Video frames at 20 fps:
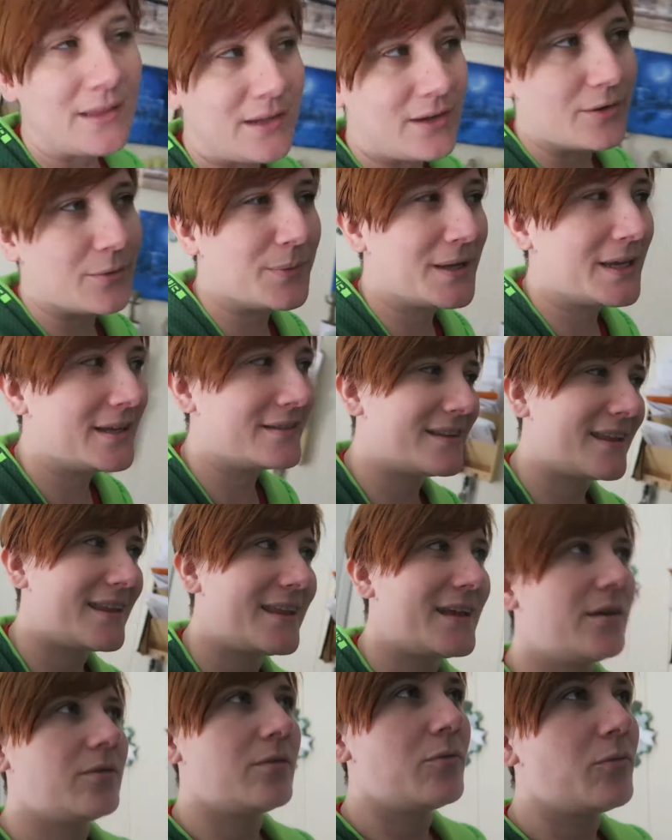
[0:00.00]
in there because I
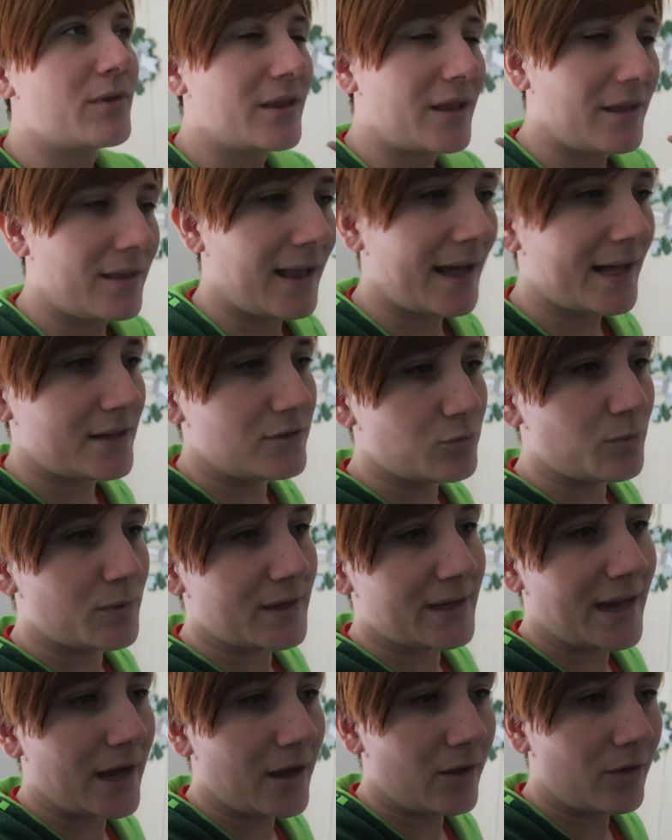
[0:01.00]
think when the lights
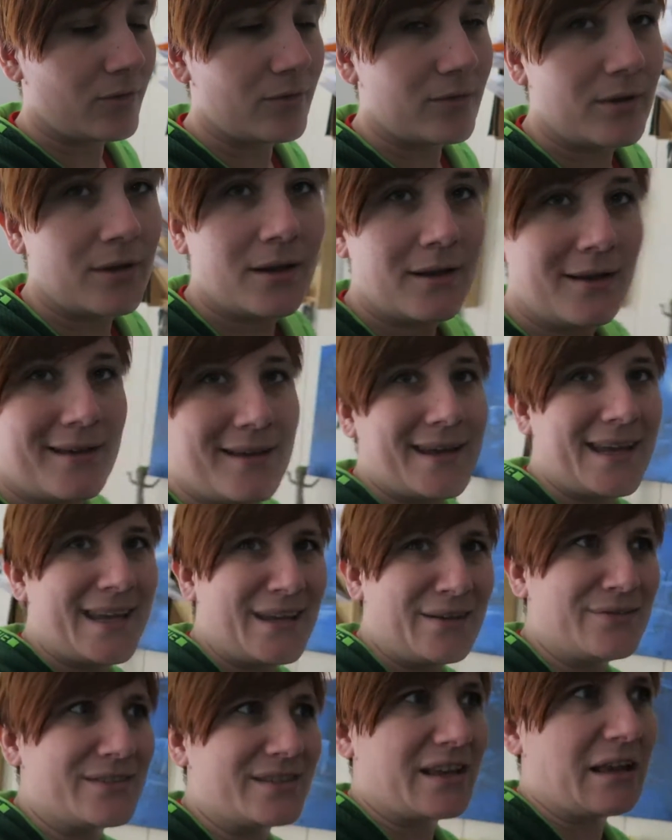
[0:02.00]
went down,
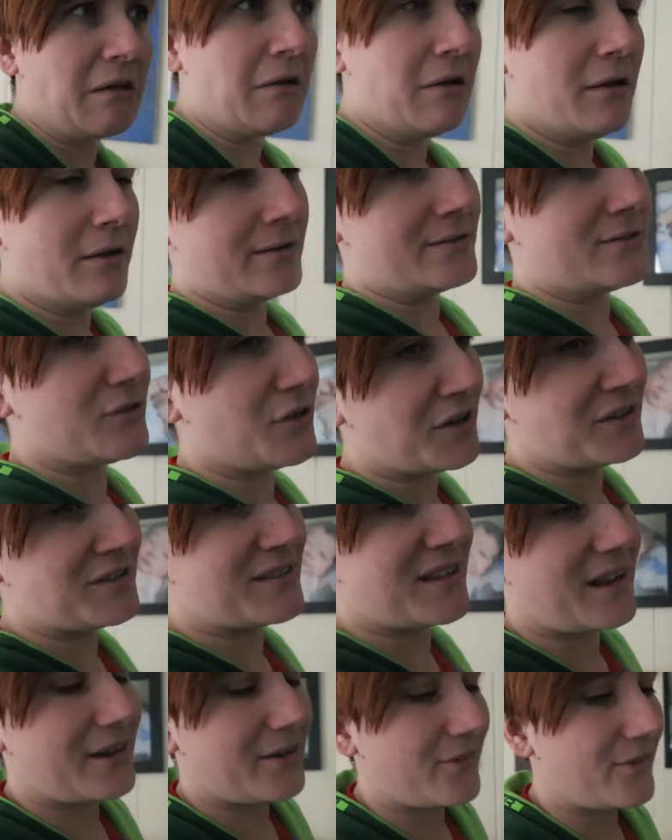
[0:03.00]
he was like, oh, so
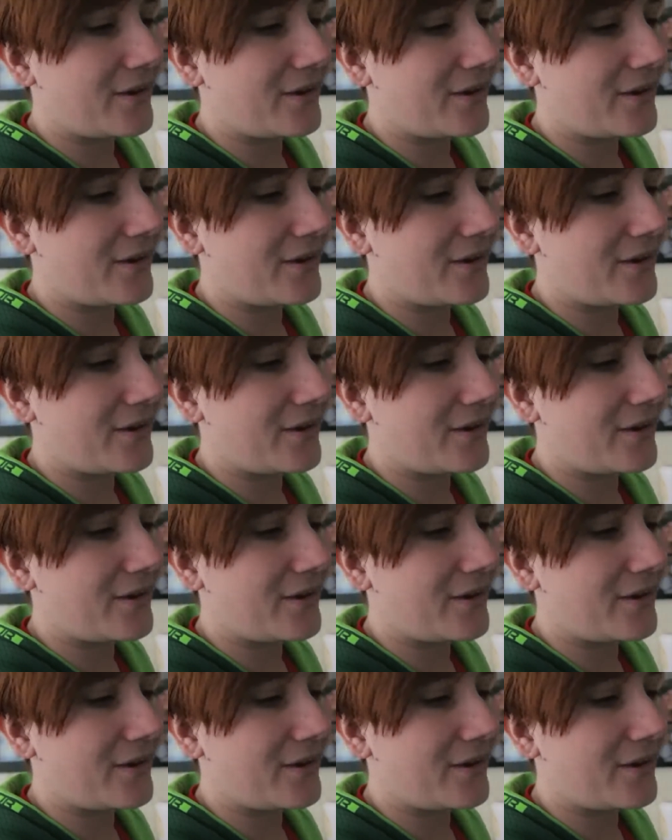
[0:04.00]
he's kind